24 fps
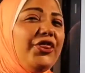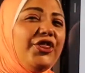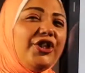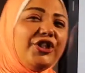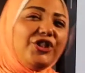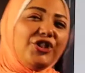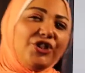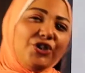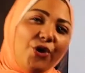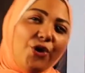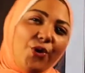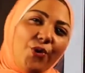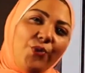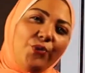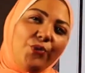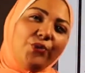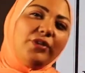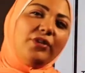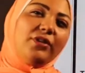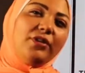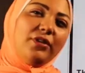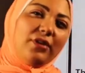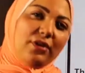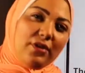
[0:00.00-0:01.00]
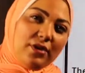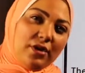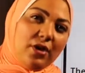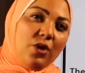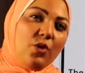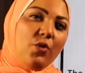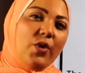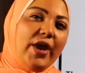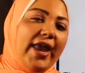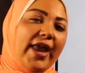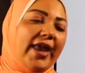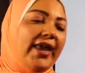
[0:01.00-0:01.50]
the tone,
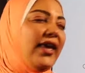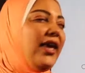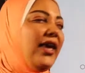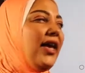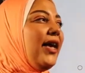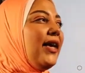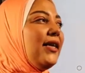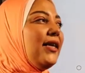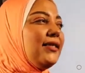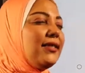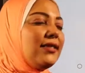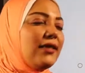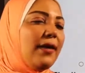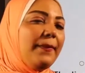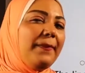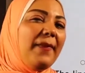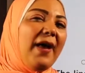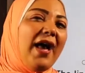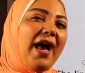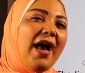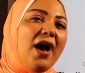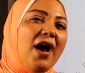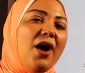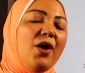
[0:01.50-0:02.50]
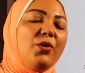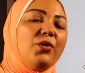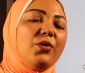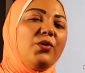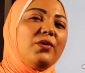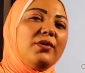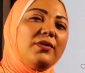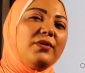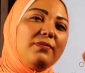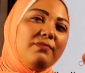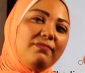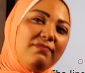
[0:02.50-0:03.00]
okay, somehow
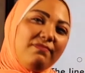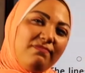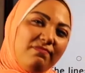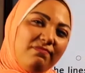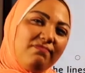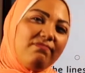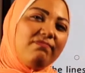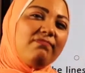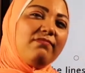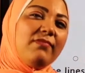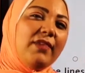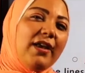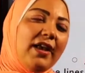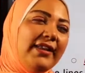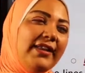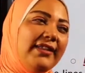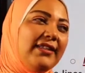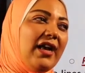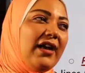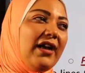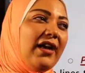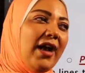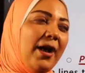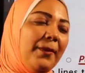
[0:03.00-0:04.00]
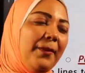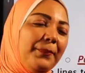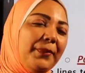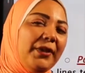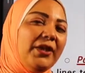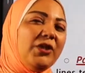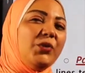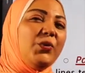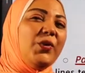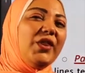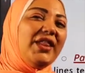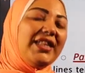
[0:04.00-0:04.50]
is
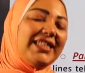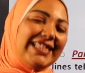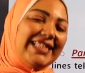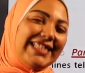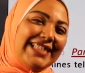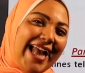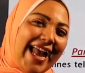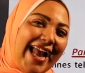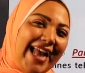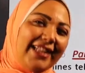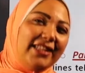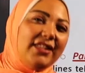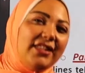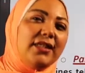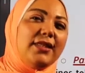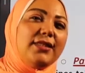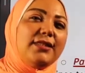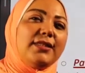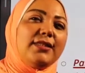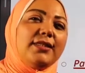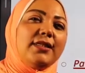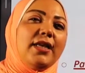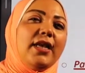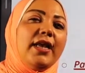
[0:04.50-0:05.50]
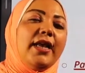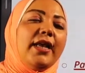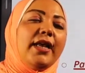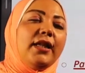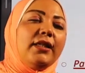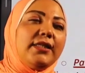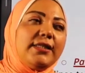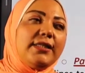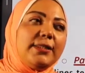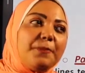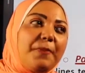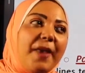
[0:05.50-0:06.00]
accompanied with sadness,
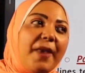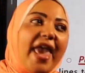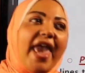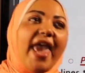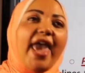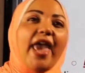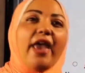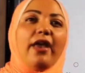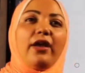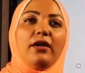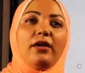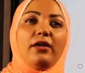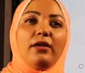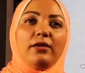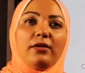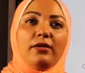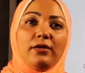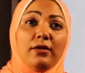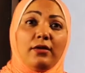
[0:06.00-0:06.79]
despair,